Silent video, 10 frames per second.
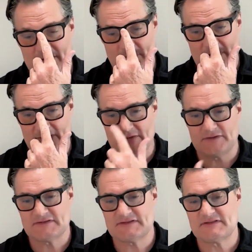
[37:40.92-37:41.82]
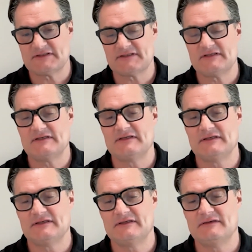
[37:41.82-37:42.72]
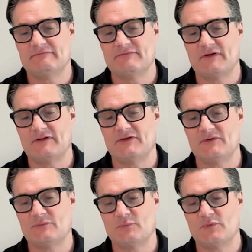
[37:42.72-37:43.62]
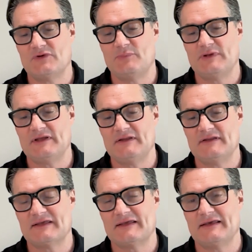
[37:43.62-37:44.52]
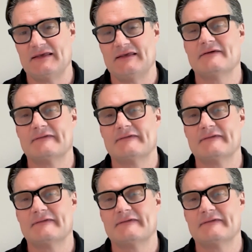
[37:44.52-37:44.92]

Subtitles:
because the volume would be the key.